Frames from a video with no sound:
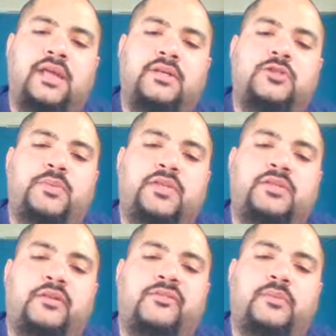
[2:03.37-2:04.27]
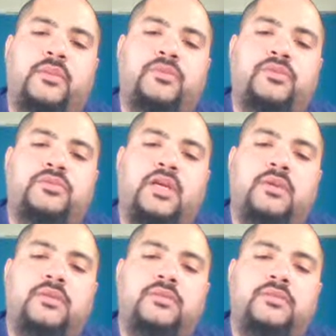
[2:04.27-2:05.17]
Hayden speaks up from the pool
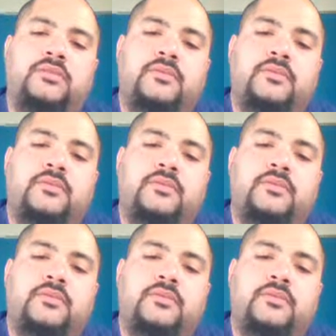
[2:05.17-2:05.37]
table.